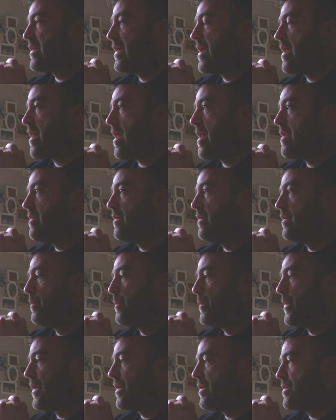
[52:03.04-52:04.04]
say then,
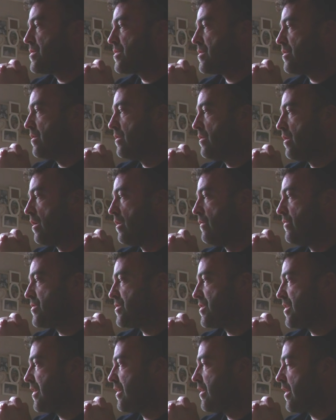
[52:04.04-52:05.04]
because
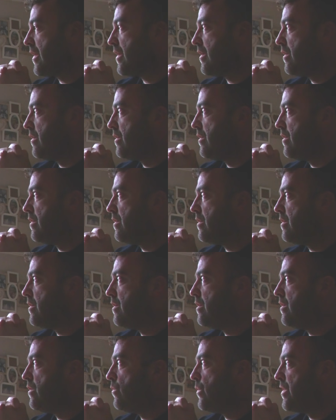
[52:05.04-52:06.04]
obviously, like
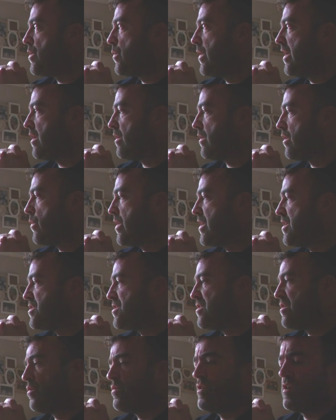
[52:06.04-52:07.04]
when you work on the
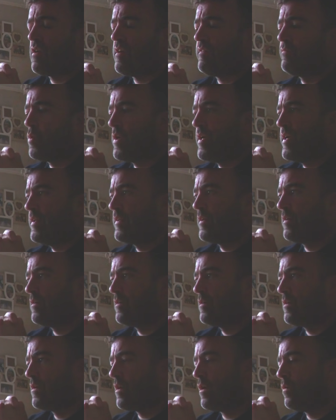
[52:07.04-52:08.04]
wings, you know you're gonna have weed.
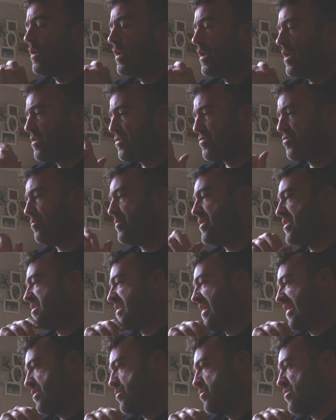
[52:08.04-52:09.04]
You know, subby
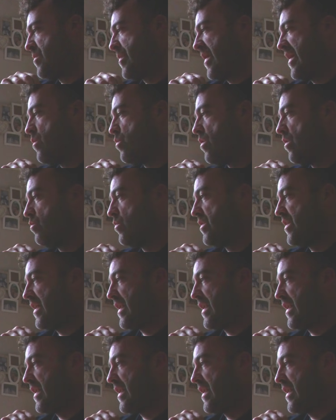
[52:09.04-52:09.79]
text was a big one with